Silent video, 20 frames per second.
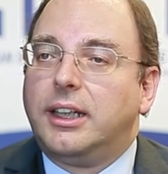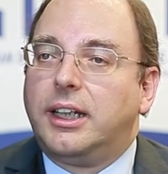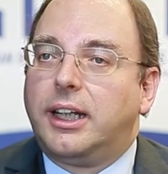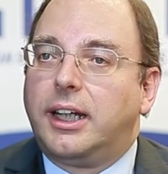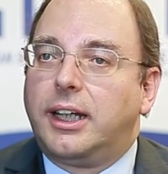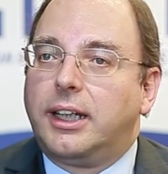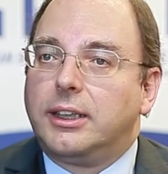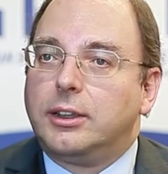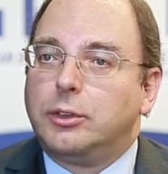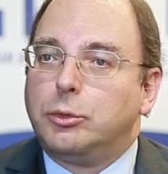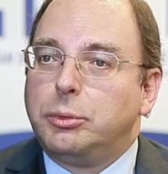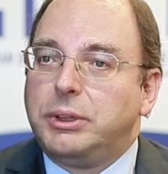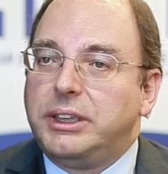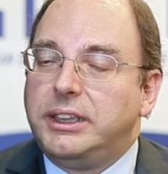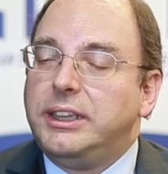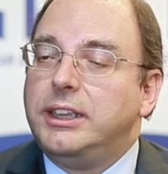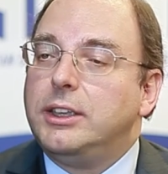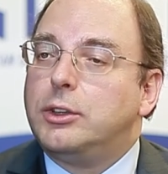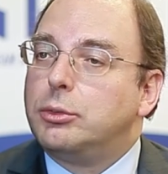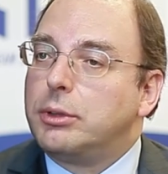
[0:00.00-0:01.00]
And we
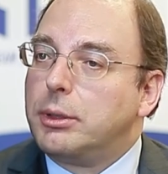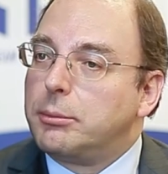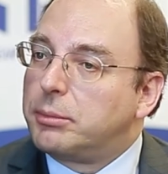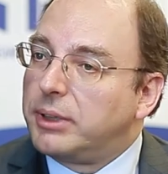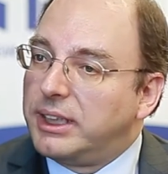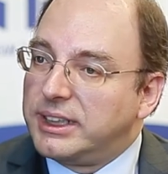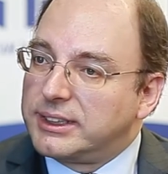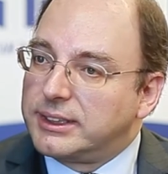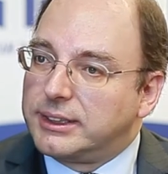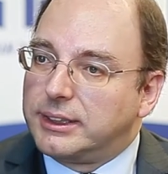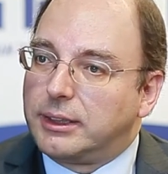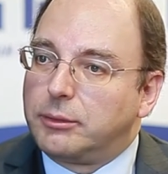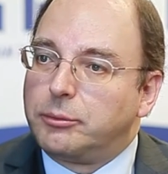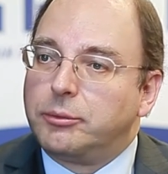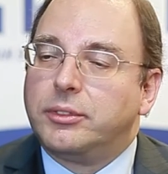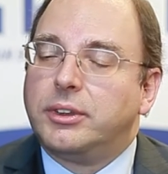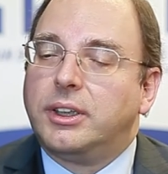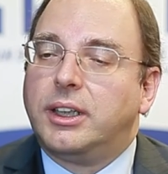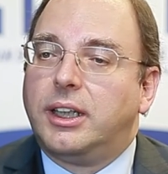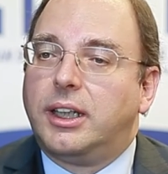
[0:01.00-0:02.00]
need to embrace
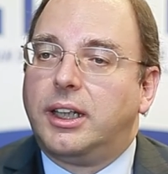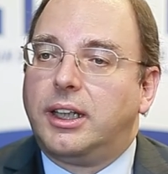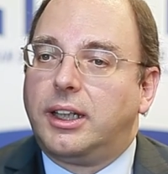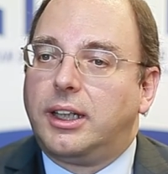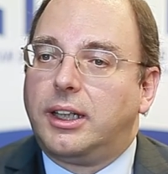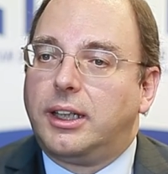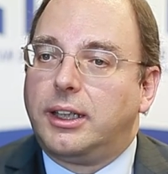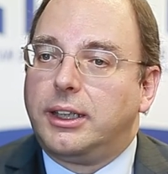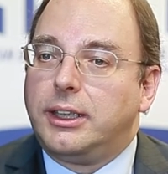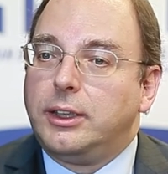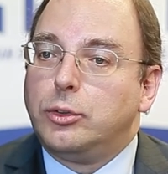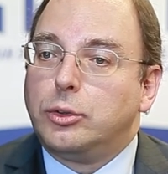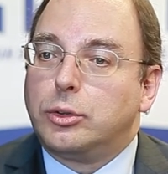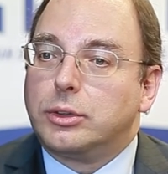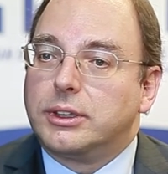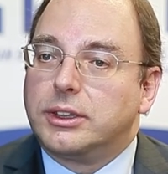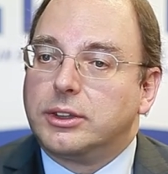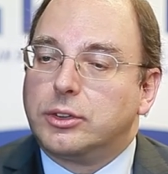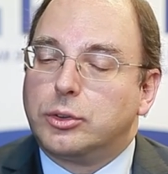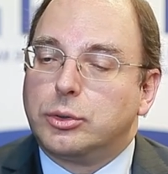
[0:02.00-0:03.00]
them uh, in
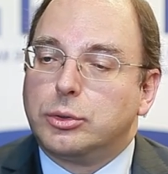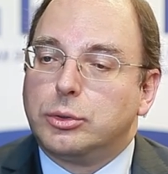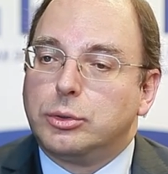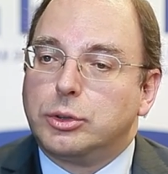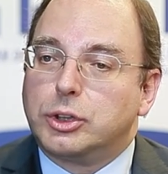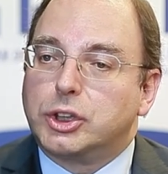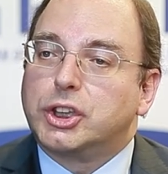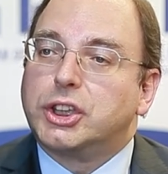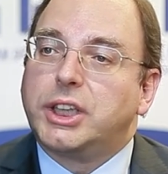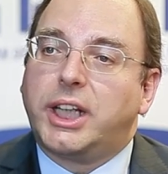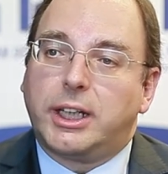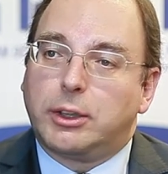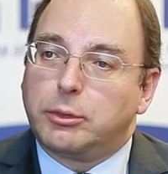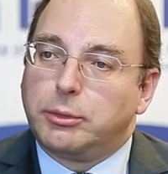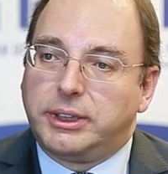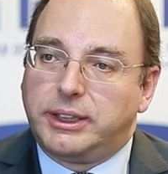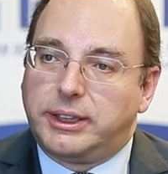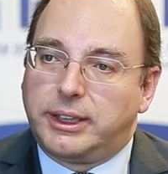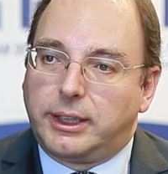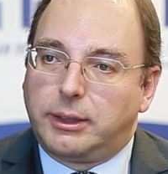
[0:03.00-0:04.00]
order to share
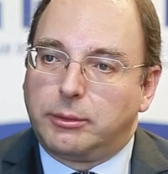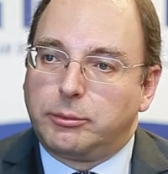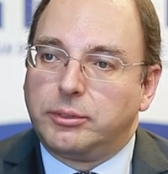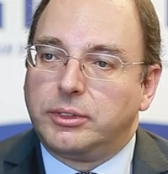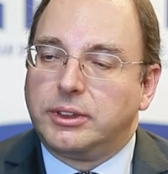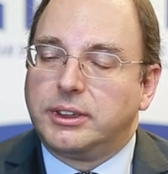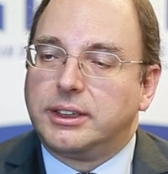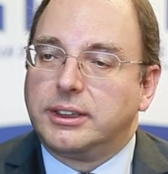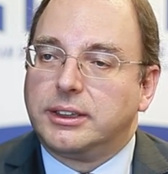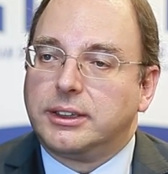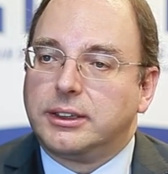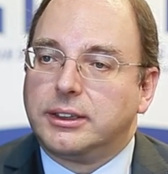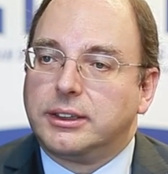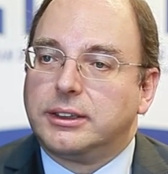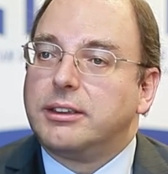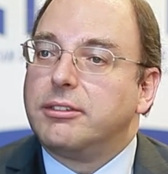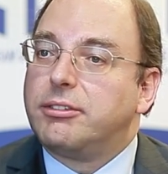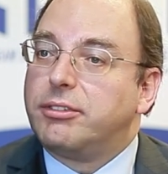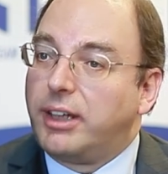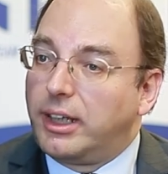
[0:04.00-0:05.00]
with them the,
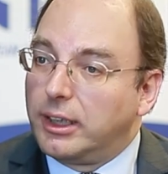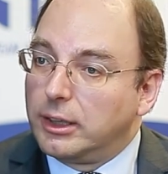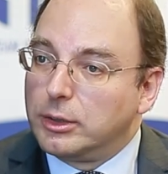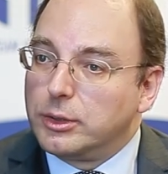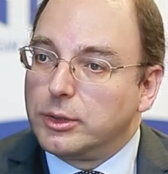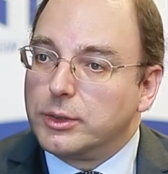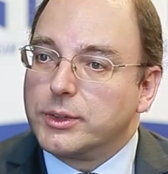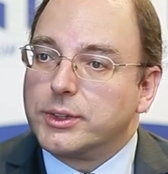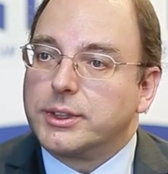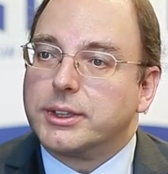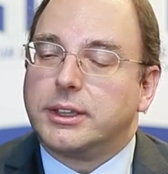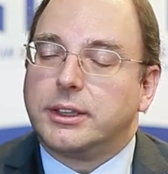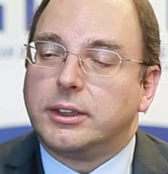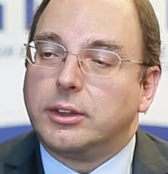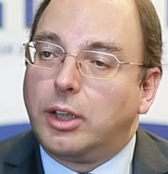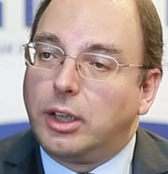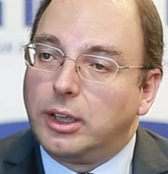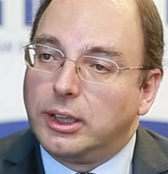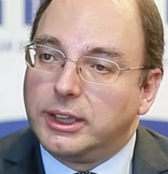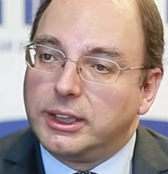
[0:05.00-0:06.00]
the values, the
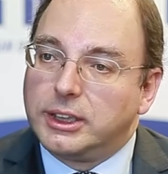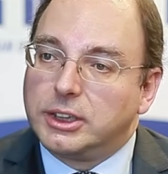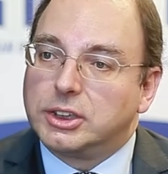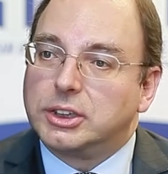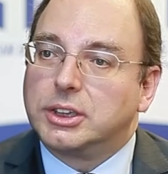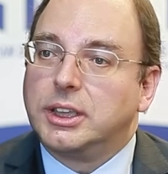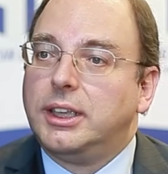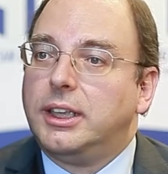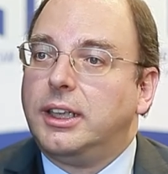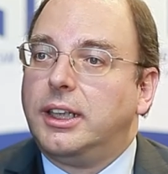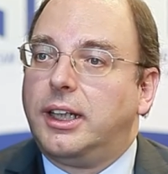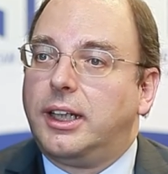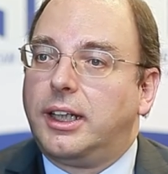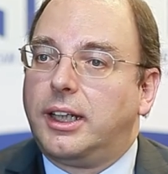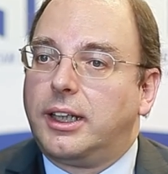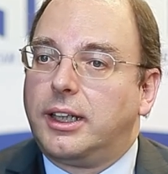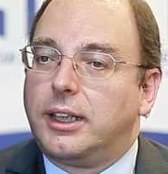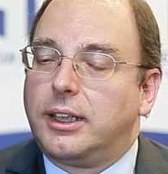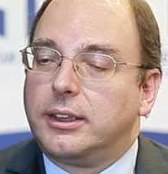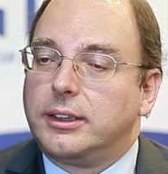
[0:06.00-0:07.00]
knowledge,
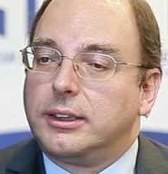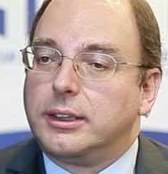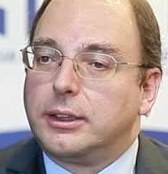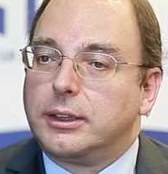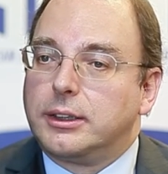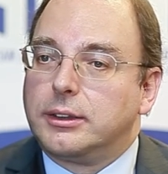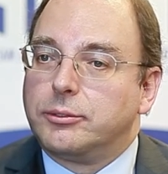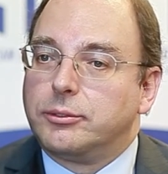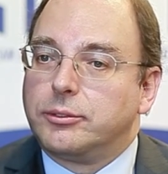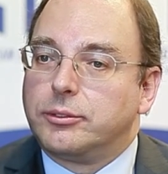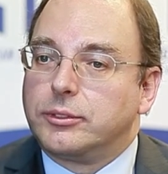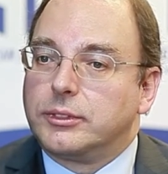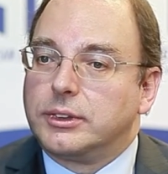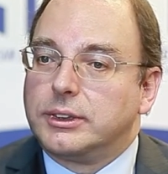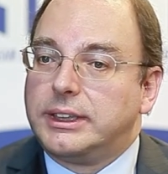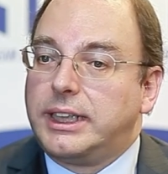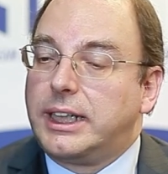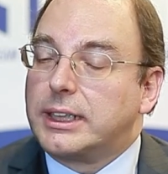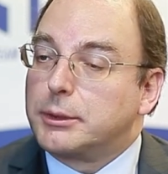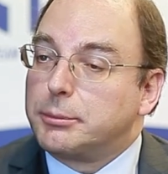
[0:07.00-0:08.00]
uh, the, um,
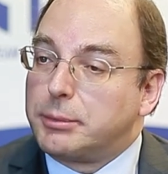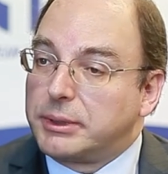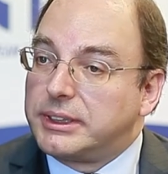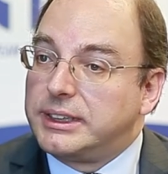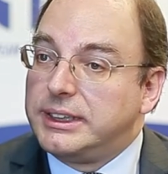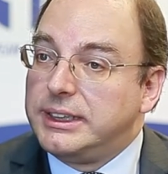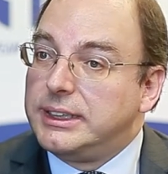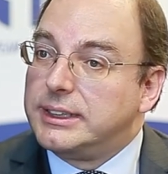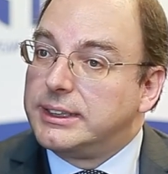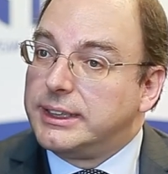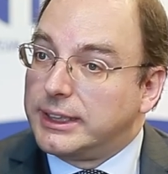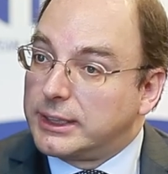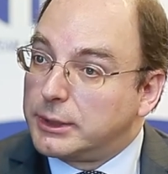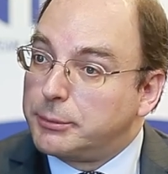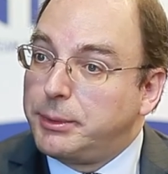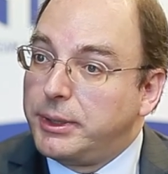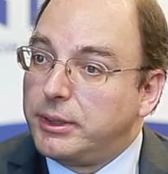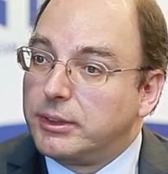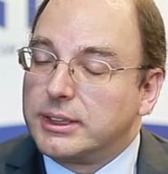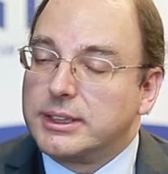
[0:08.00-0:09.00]
the, expertise, the
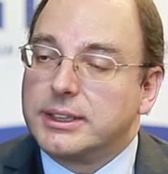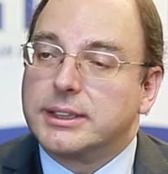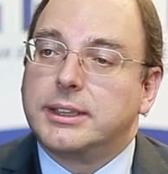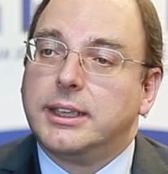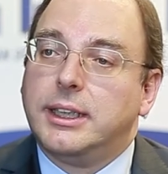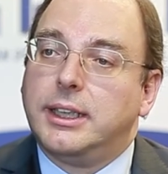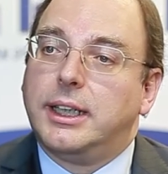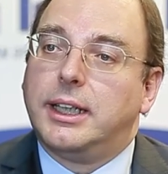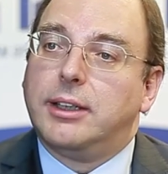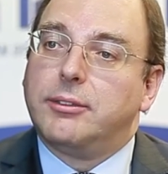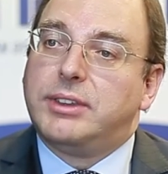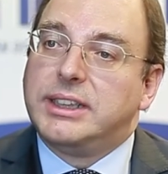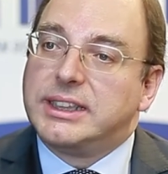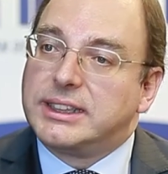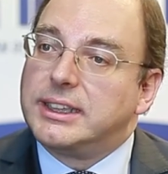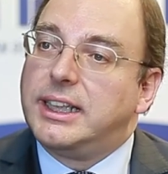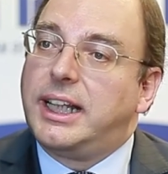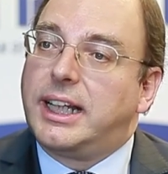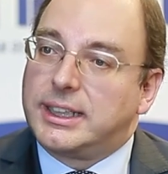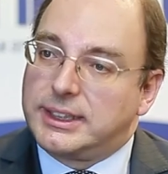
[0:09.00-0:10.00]
experience of this
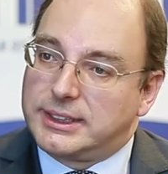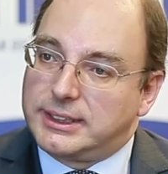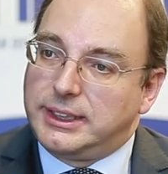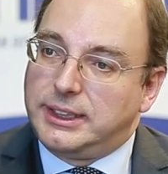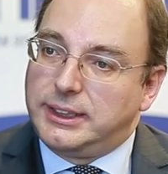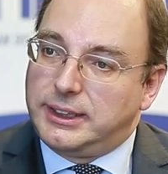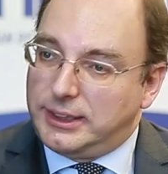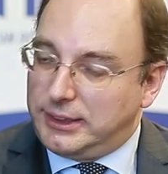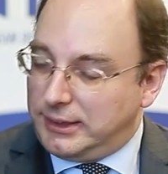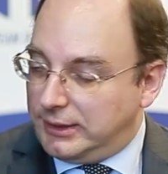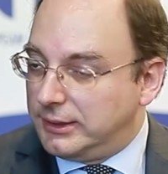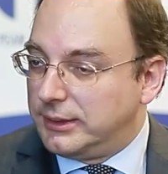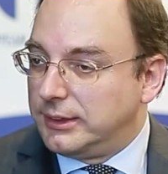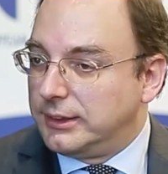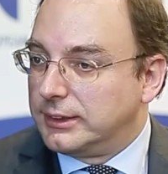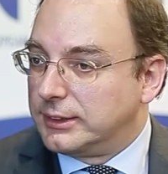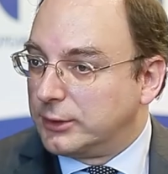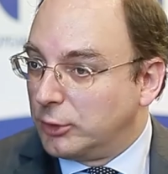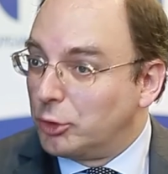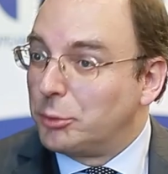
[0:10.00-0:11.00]
legacy, that
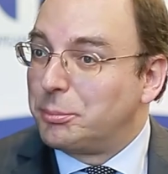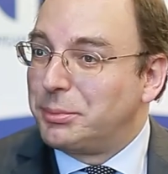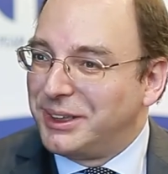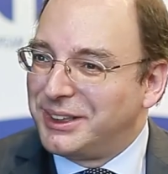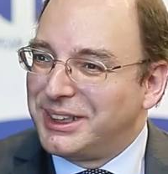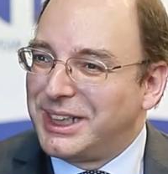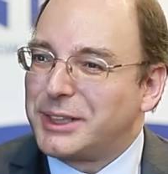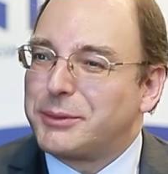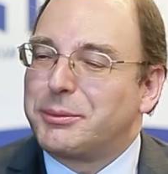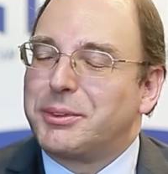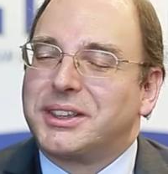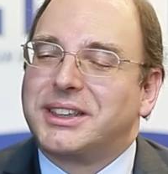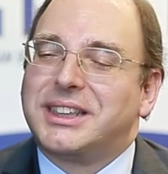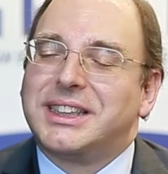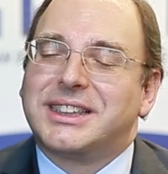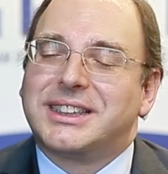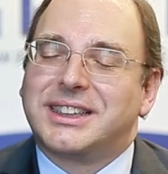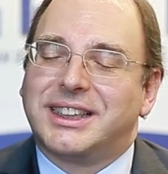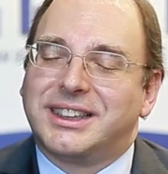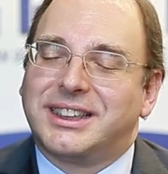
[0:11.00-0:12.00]
this European
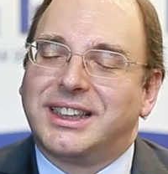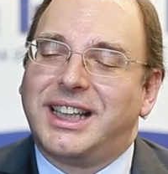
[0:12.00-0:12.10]
expertise and